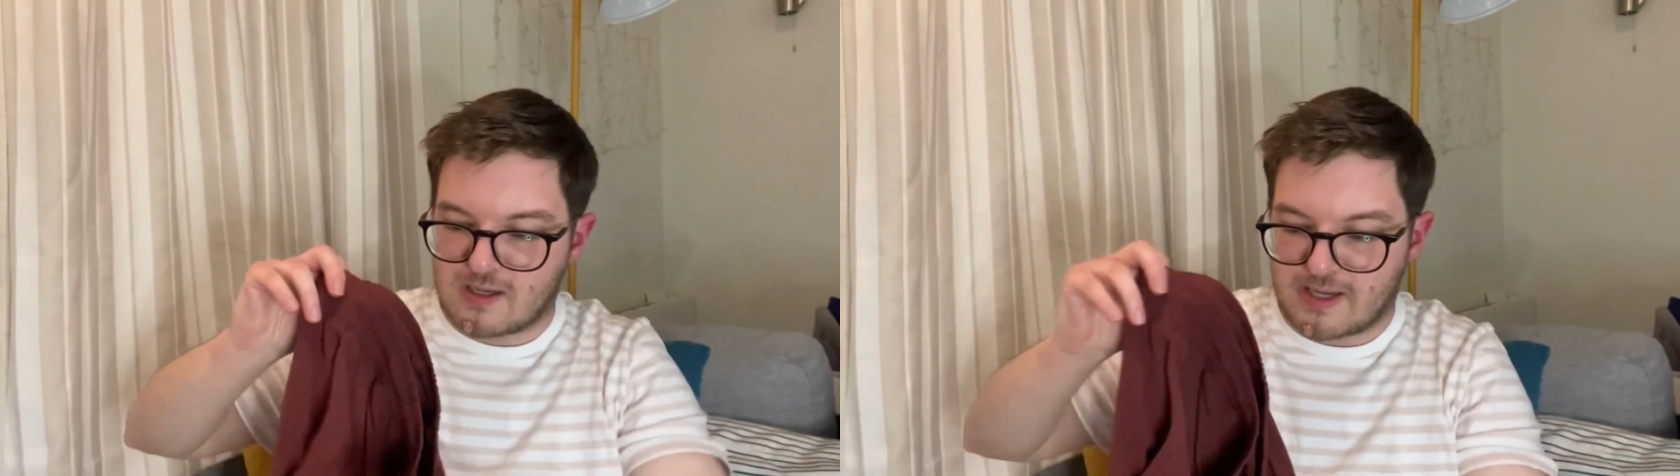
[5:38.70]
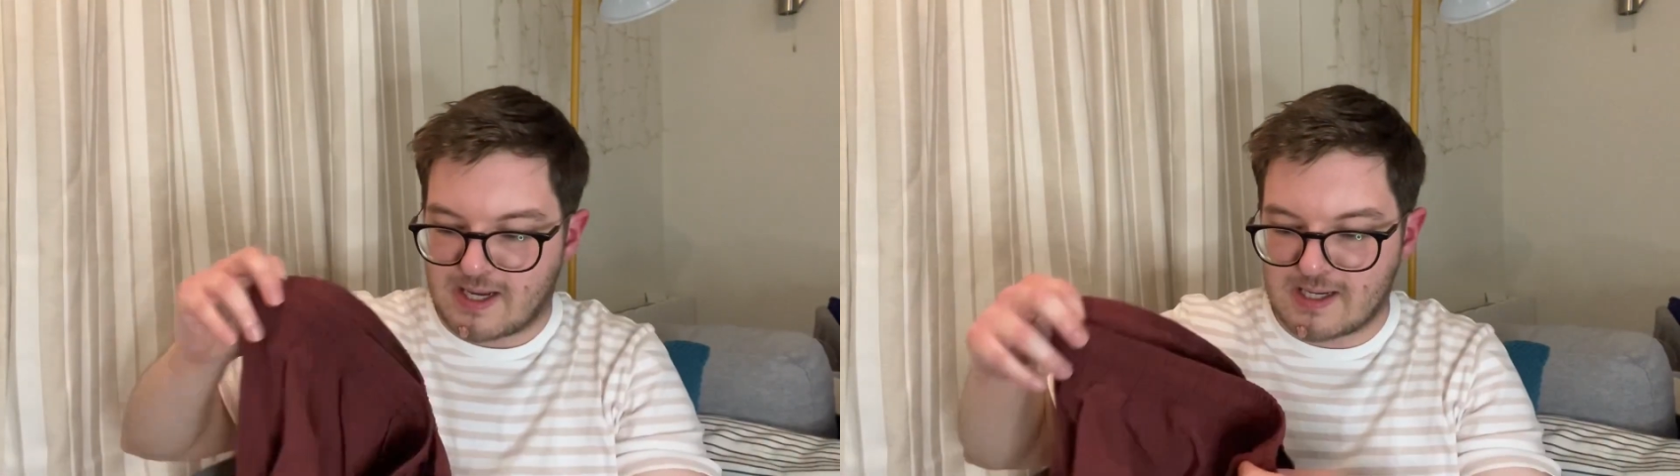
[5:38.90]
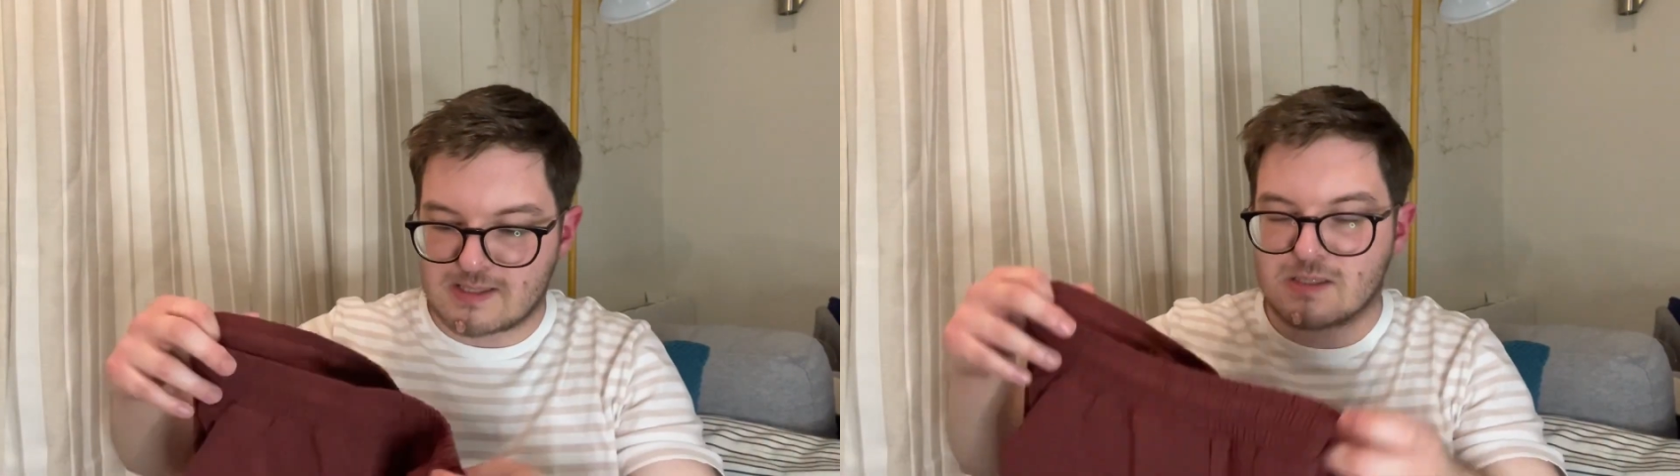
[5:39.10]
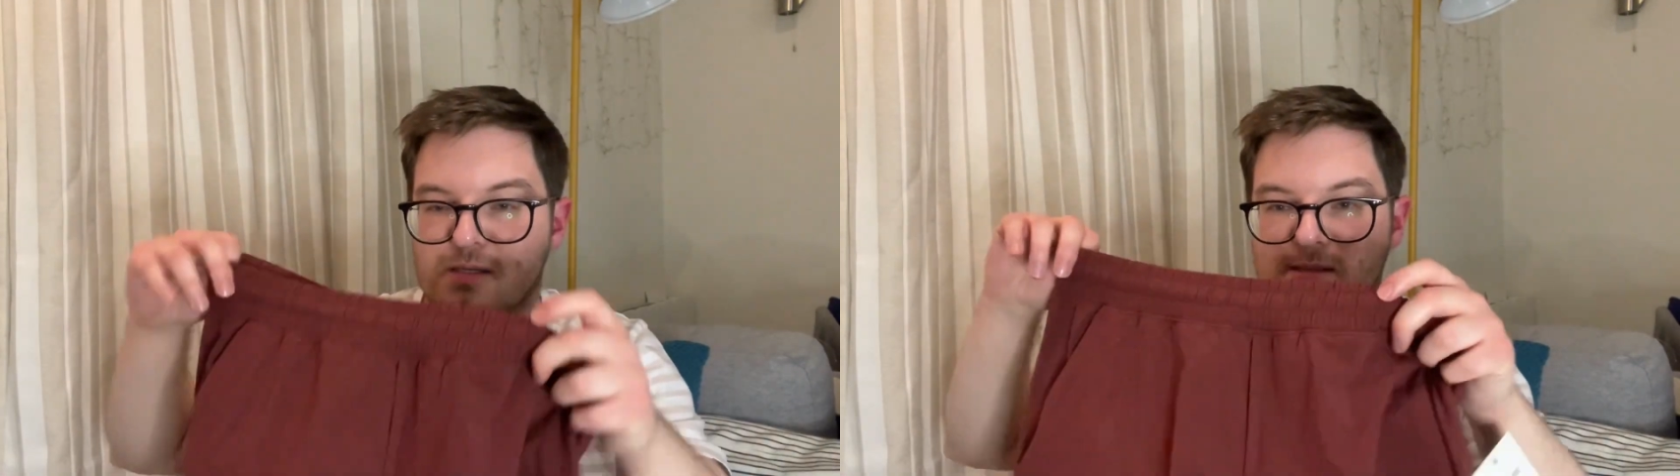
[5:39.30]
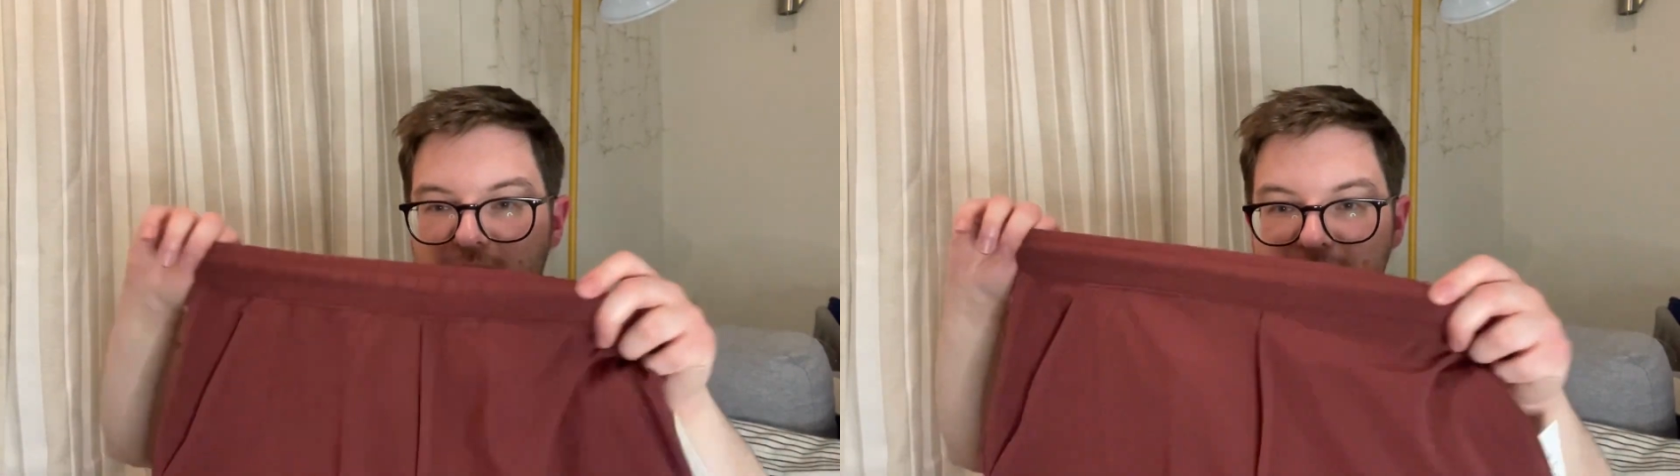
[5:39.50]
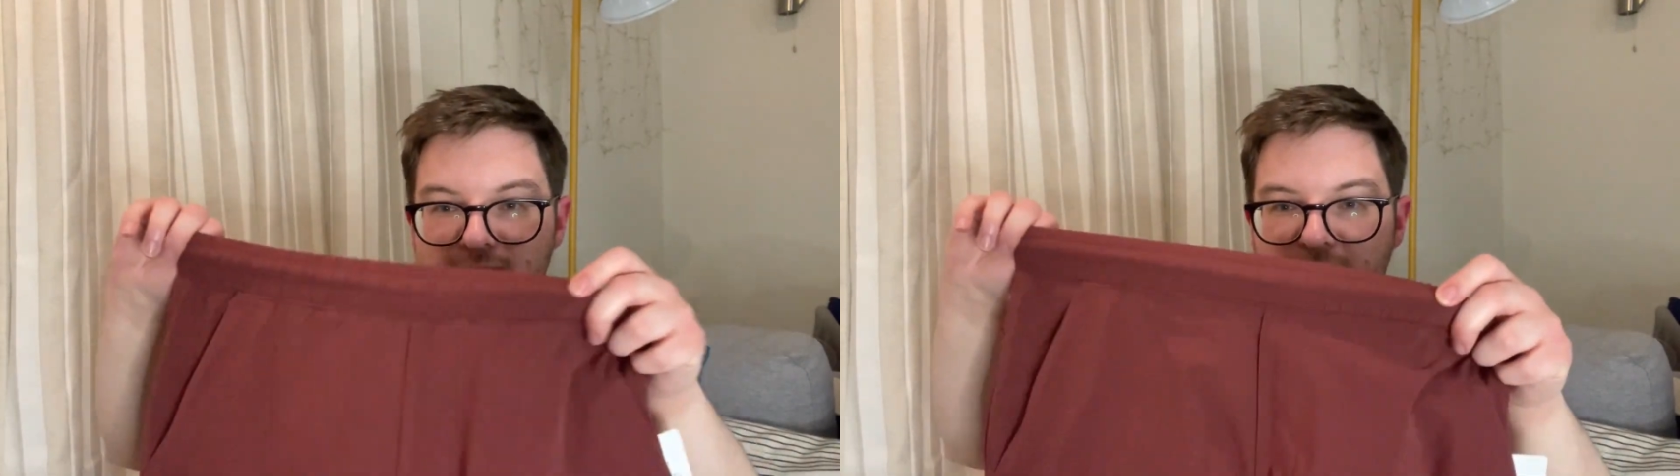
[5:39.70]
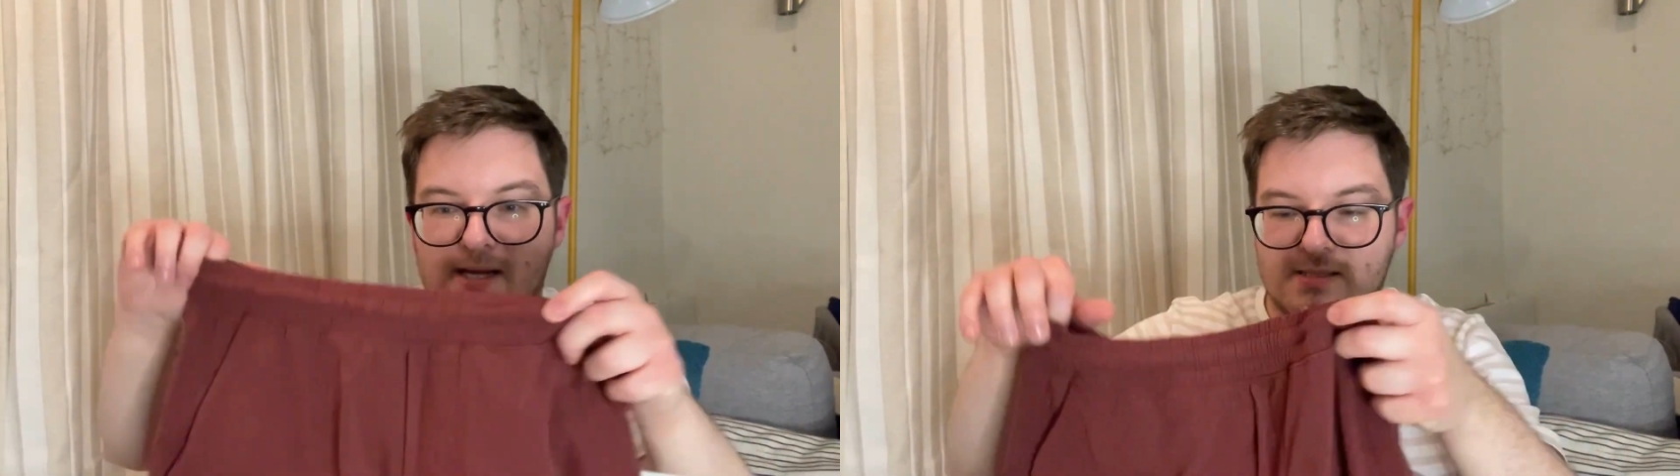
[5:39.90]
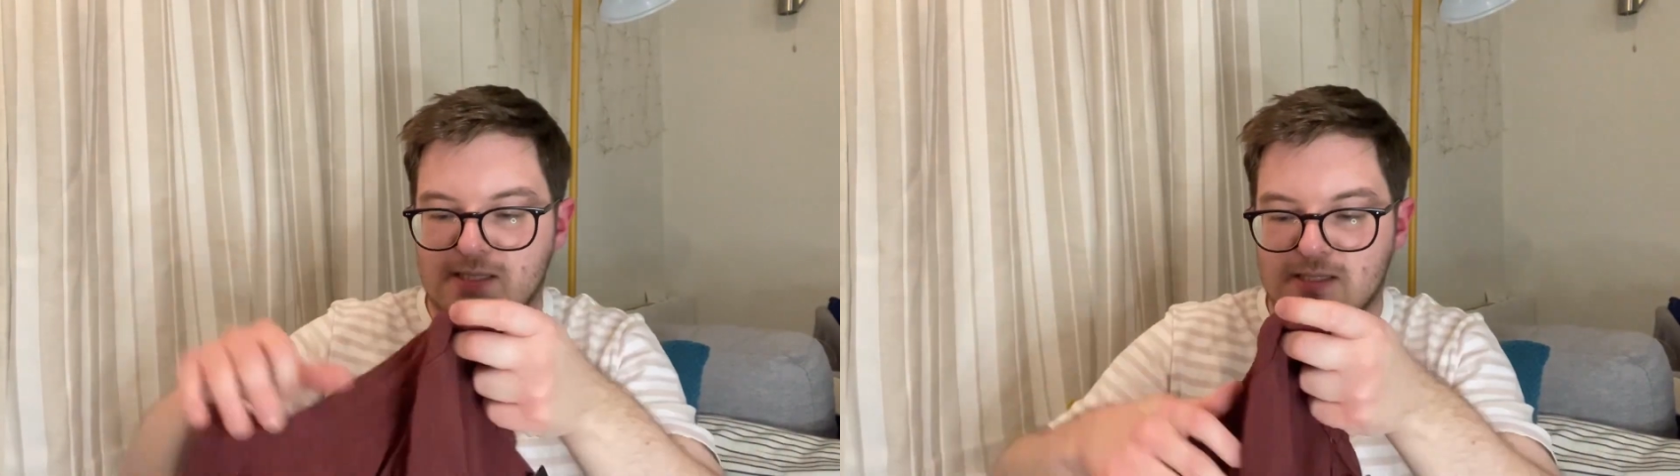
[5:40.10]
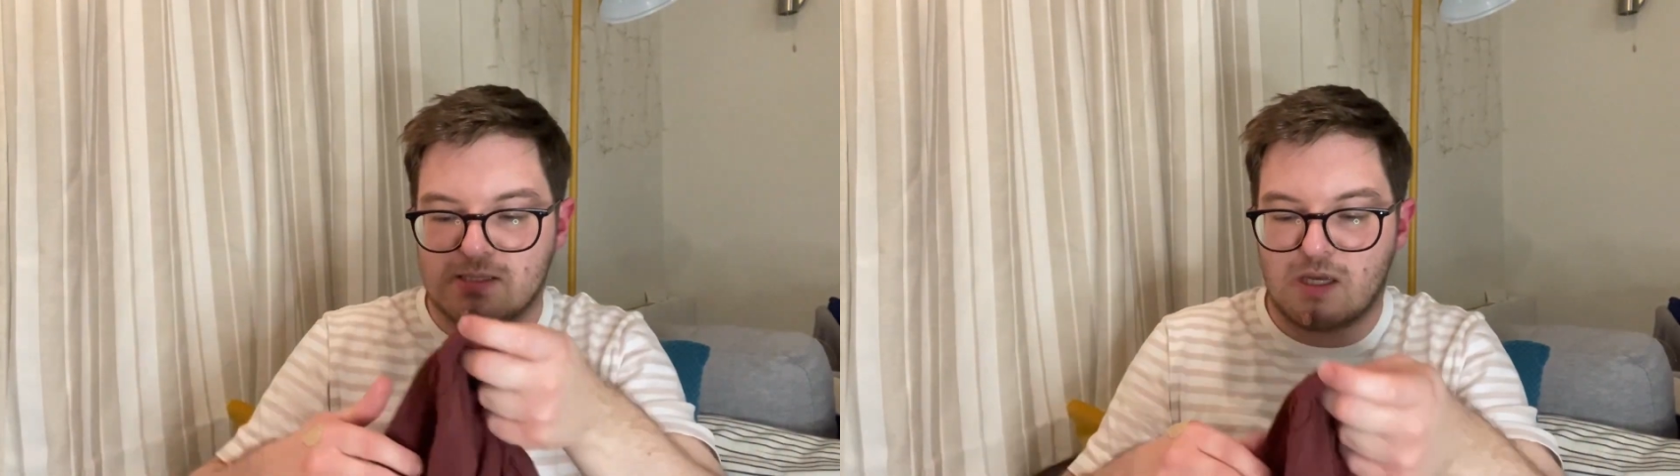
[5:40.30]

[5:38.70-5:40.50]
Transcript: It has, it's elasticated,